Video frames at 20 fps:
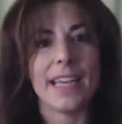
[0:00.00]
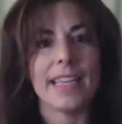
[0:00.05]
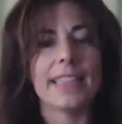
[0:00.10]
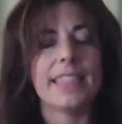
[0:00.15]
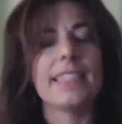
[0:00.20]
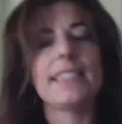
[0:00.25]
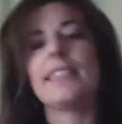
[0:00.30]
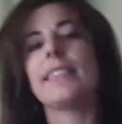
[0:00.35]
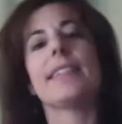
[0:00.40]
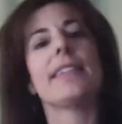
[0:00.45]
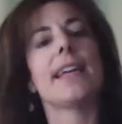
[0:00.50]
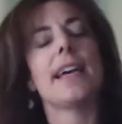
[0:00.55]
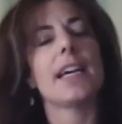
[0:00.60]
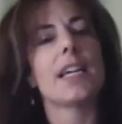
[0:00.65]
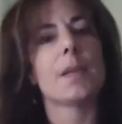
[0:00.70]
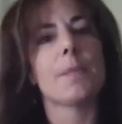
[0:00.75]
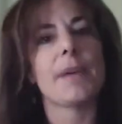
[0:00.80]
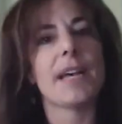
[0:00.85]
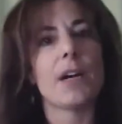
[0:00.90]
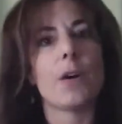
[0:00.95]
This is
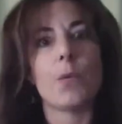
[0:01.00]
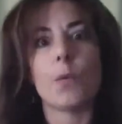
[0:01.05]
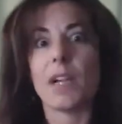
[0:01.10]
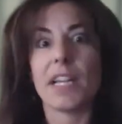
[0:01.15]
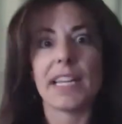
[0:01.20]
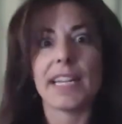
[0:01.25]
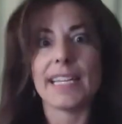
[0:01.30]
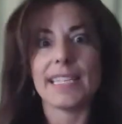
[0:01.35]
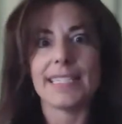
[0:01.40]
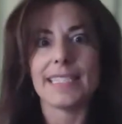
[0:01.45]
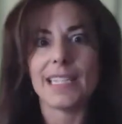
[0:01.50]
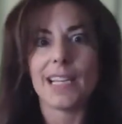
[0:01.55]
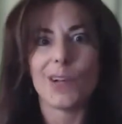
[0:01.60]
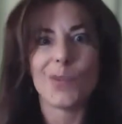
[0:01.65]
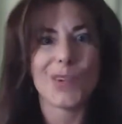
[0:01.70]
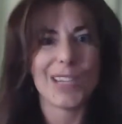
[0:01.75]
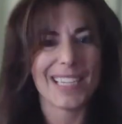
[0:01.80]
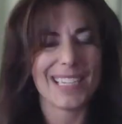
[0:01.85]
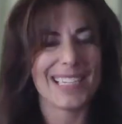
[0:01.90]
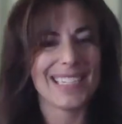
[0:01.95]
not about what can I
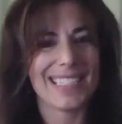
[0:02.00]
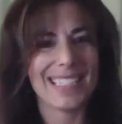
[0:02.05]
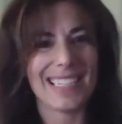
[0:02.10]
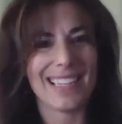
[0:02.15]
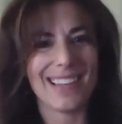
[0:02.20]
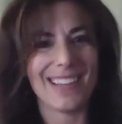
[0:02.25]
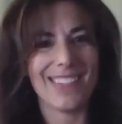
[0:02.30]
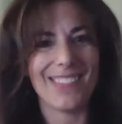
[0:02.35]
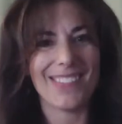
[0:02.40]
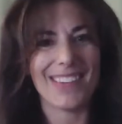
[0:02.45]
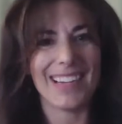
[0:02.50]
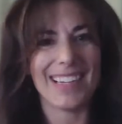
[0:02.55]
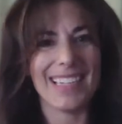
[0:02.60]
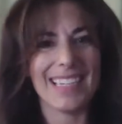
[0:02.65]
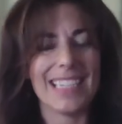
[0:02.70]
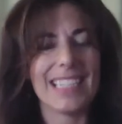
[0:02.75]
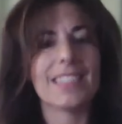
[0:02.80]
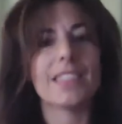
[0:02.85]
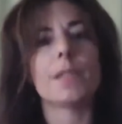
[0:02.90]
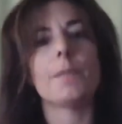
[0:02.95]
sell,
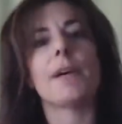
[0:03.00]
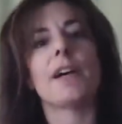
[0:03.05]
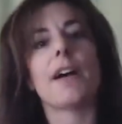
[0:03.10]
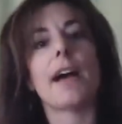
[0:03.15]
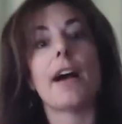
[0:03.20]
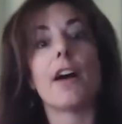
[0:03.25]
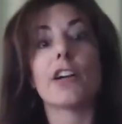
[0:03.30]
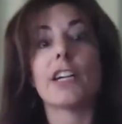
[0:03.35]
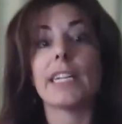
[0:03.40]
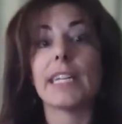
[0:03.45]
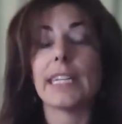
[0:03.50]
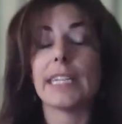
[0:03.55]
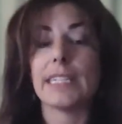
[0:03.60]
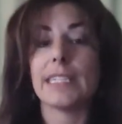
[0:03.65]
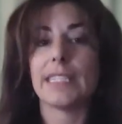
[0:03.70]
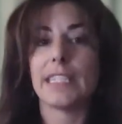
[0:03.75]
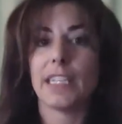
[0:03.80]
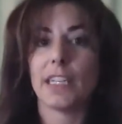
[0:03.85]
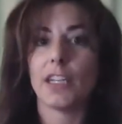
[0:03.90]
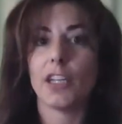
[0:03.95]
right? It's about how can I
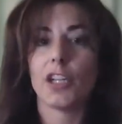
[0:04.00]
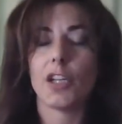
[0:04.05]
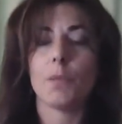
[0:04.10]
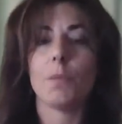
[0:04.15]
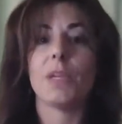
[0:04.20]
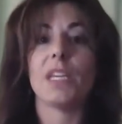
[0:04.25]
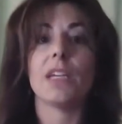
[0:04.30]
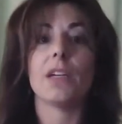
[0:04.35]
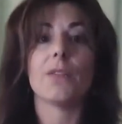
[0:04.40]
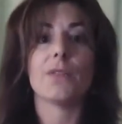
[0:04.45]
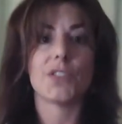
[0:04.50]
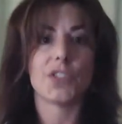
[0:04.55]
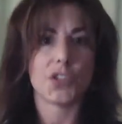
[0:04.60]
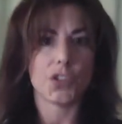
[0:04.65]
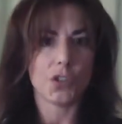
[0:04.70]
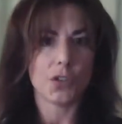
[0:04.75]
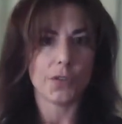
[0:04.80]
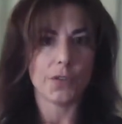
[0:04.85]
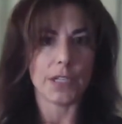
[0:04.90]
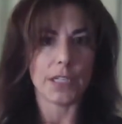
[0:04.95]
continue to be of
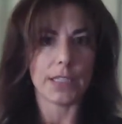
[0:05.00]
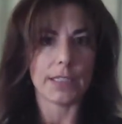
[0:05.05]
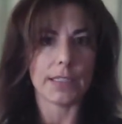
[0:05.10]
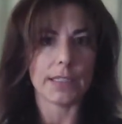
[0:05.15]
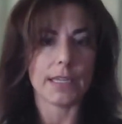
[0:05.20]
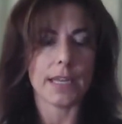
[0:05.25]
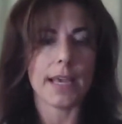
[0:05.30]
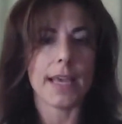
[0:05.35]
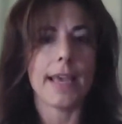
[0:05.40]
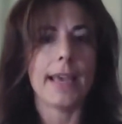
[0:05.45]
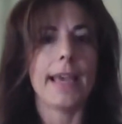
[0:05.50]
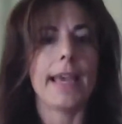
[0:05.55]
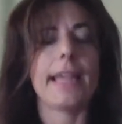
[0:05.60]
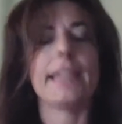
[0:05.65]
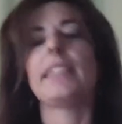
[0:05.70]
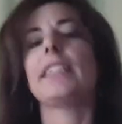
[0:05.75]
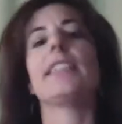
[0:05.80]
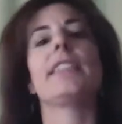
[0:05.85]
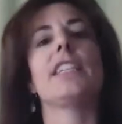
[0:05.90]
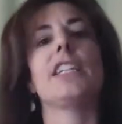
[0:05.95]
service
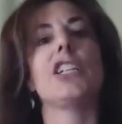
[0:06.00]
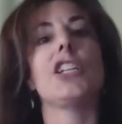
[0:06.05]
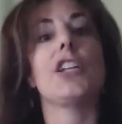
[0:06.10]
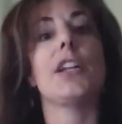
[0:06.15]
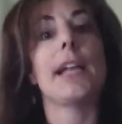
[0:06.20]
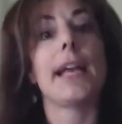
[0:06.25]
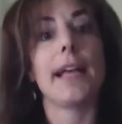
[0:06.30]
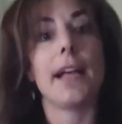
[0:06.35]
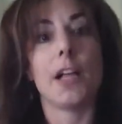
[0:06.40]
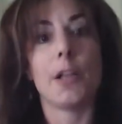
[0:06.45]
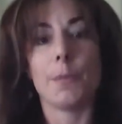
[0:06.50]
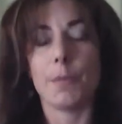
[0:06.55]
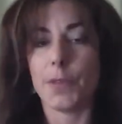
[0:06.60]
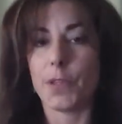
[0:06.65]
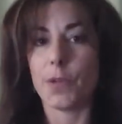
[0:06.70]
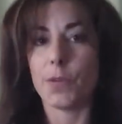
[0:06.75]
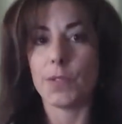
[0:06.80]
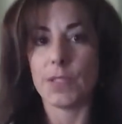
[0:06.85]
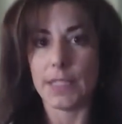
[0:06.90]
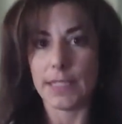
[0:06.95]
and continue to help
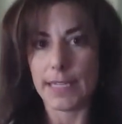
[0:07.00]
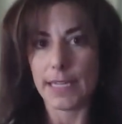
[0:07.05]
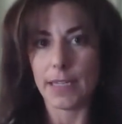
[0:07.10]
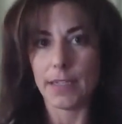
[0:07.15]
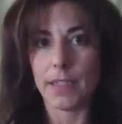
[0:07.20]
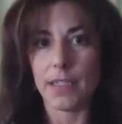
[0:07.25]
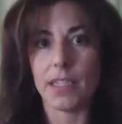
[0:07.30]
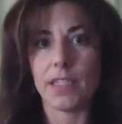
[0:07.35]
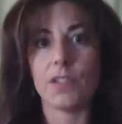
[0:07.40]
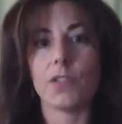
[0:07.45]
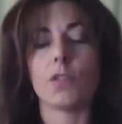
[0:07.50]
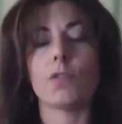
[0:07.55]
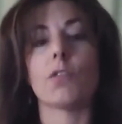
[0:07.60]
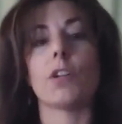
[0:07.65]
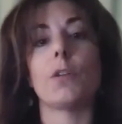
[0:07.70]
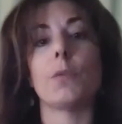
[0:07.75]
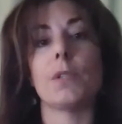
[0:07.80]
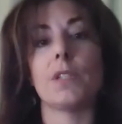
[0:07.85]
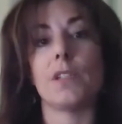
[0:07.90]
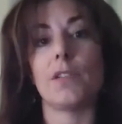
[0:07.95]
those attendees
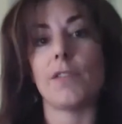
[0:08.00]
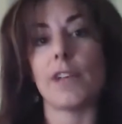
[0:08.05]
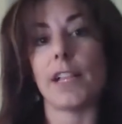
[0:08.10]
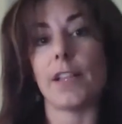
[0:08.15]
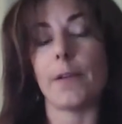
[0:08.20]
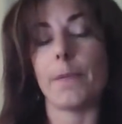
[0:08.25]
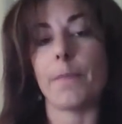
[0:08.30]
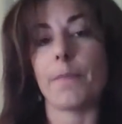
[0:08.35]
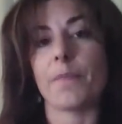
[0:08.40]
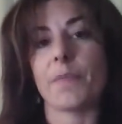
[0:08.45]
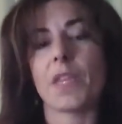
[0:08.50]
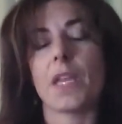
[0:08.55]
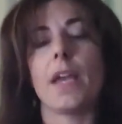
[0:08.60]
grow and develop.